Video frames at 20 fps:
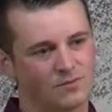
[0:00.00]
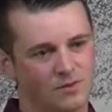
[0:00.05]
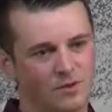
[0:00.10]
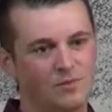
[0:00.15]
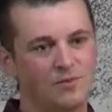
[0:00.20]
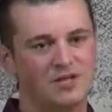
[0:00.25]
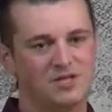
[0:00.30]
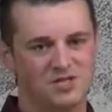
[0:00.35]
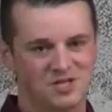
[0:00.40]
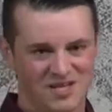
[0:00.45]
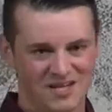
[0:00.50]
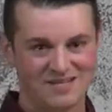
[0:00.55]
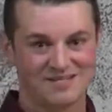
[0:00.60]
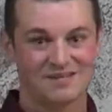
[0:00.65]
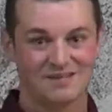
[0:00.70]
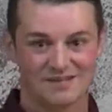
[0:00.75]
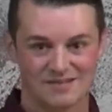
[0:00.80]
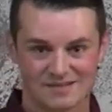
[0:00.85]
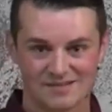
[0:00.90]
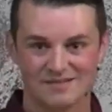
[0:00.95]
Would it be
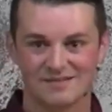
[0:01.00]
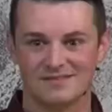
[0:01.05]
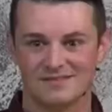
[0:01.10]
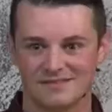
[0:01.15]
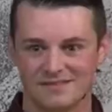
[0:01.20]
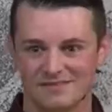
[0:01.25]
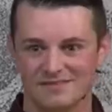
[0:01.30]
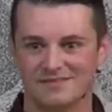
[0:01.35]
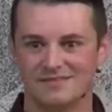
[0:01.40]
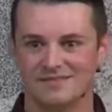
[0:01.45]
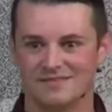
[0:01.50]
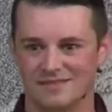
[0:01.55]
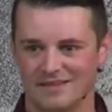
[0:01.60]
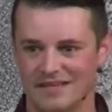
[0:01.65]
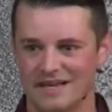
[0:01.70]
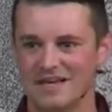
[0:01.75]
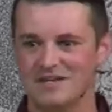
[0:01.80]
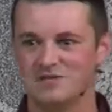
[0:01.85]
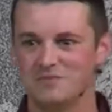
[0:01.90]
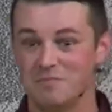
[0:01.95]
Jesus
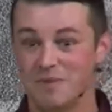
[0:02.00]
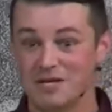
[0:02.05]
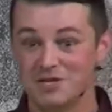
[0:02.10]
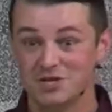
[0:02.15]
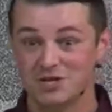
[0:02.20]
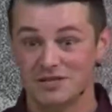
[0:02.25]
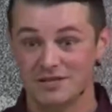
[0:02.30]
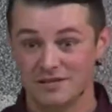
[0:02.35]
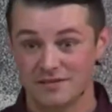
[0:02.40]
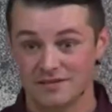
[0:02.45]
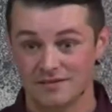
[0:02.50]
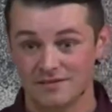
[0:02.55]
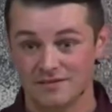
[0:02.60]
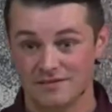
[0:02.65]
and his mission?